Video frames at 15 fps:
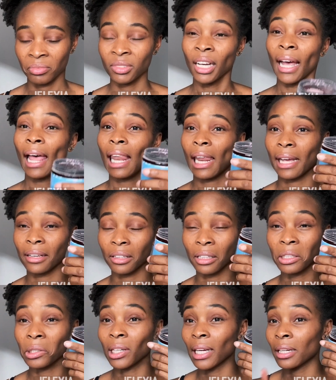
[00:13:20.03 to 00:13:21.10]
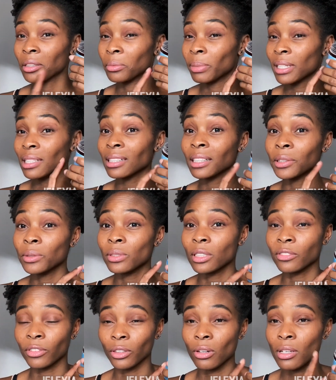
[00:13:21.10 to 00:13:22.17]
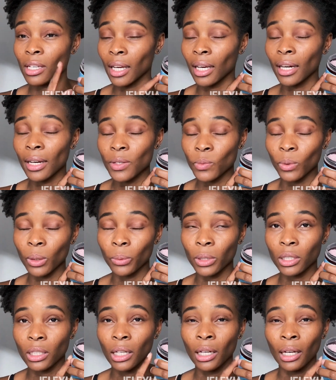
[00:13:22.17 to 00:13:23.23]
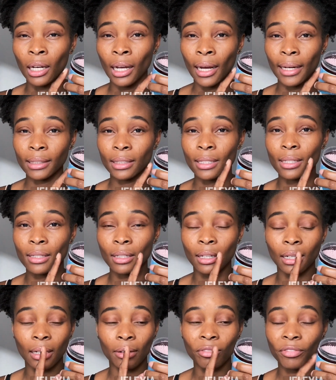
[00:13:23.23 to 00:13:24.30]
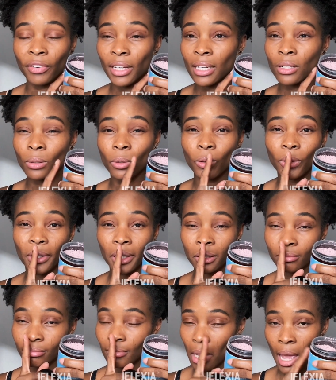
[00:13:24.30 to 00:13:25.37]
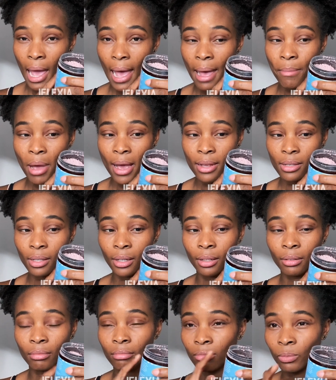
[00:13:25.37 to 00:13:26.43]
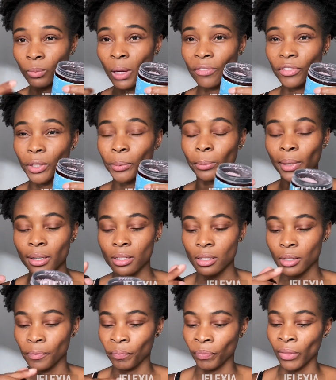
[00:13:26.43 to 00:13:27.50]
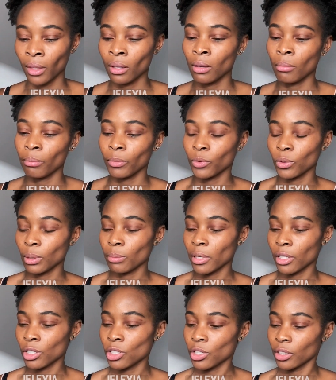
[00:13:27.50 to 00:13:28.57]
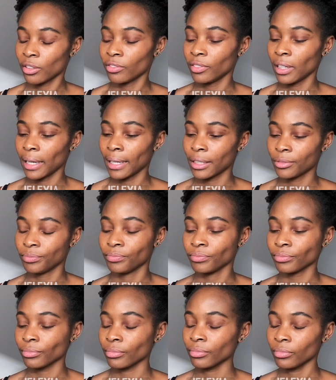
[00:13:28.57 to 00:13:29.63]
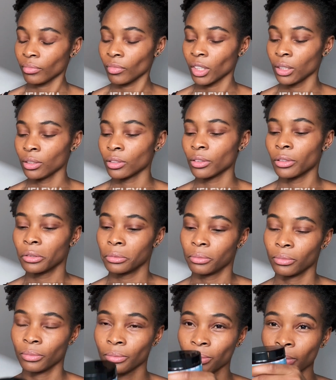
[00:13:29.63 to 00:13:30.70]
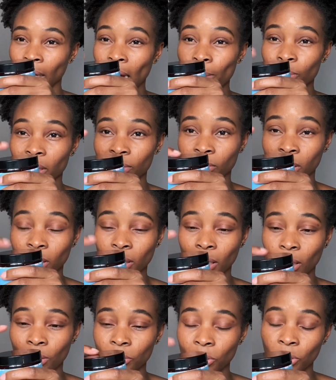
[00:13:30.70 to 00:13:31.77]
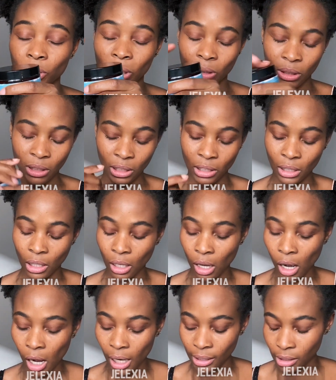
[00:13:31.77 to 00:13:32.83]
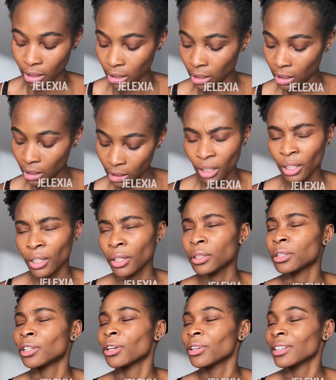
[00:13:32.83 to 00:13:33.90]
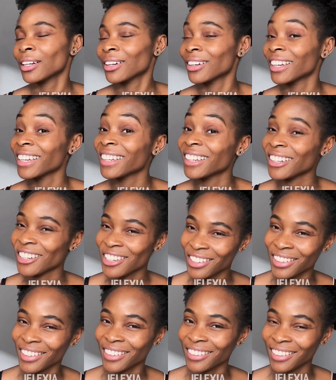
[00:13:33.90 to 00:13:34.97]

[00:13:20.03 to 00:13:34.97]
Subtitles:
I like that. You can basically use this for your skin as well, which as this face or a hair mask after you do a mixture of that. So I'm definitely gonna continue using this a lot. To the conditioner.